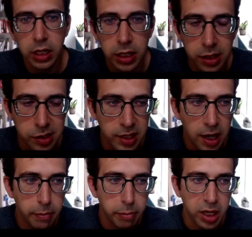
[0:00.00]
is
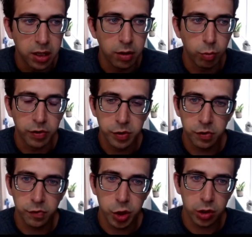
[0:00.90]
not made with
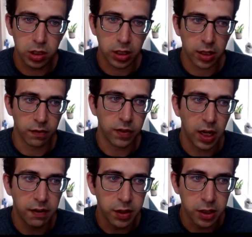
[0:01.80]
sufficient ev
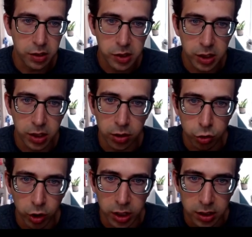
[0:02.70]
evidence in the
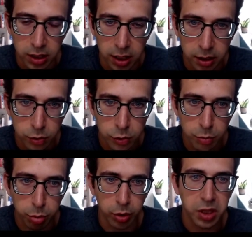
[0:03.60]
training data to
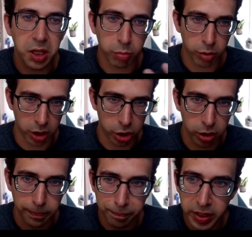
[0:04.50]
support that prediction.
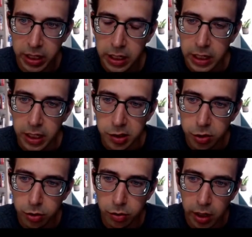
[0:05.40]
And
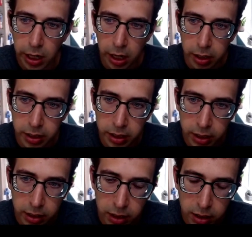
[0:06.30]
so uh,
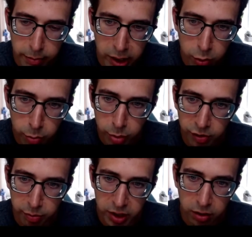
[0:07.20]
in, in, my group, we've
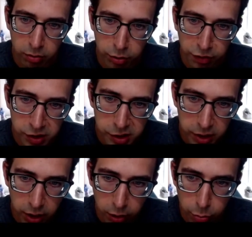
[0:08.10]
been
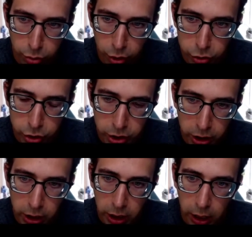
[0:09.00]
revisiting an approach
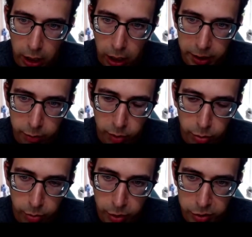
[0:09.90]
uh, that we
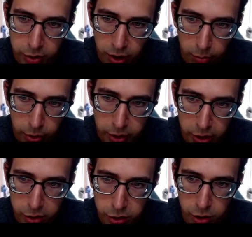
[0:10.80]
proposed a couple
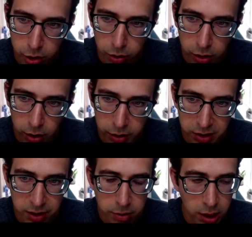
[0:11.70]
years ago called the
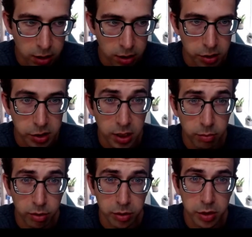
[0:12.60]
deep k nearest
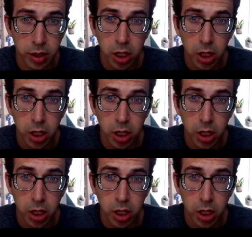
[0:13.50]
neighbors,